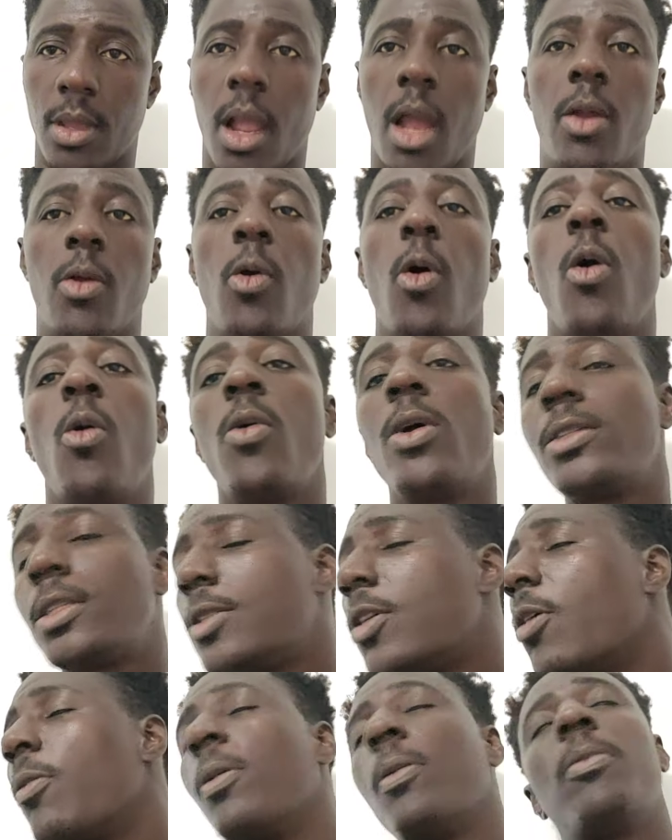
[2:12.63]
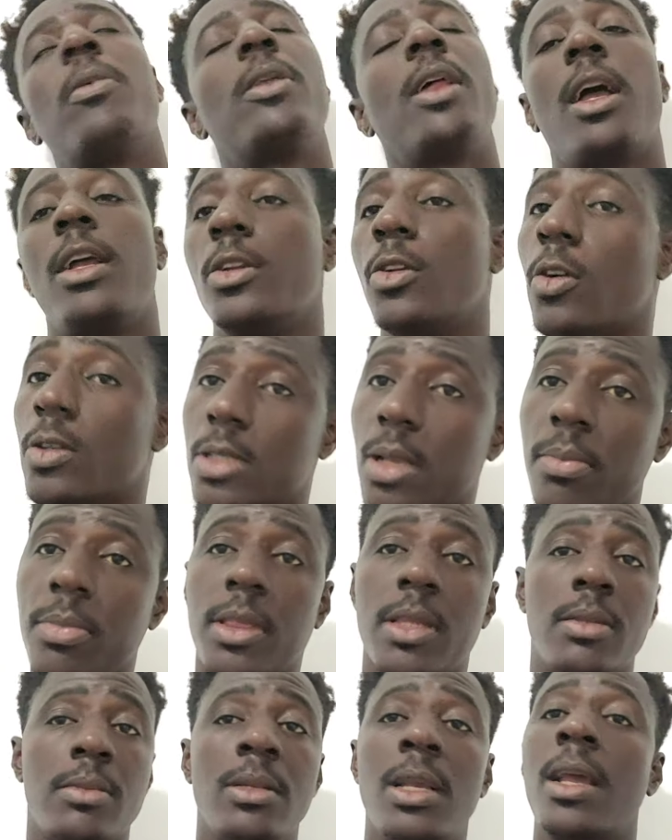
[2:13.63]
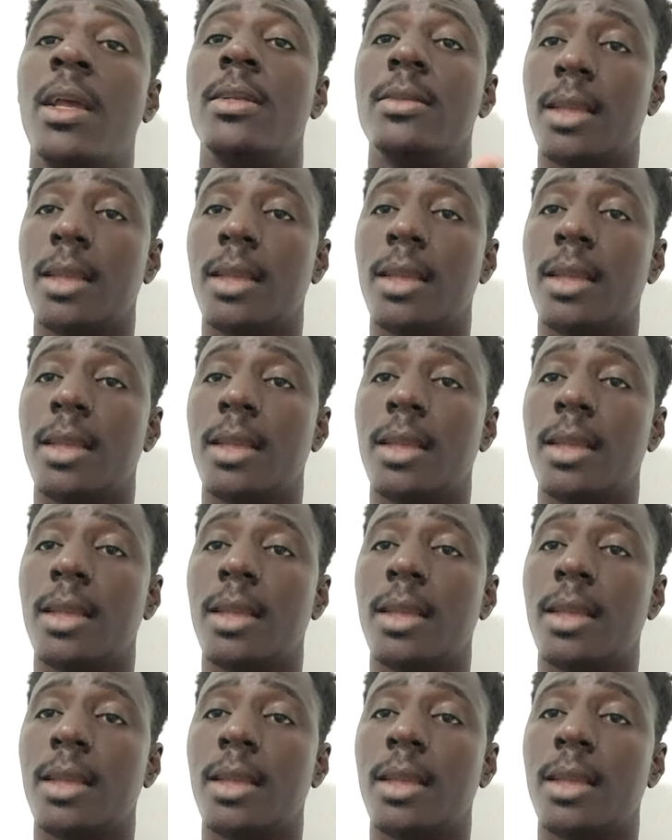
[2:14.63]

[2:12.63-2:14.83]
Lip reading: I always tell people that, you know something?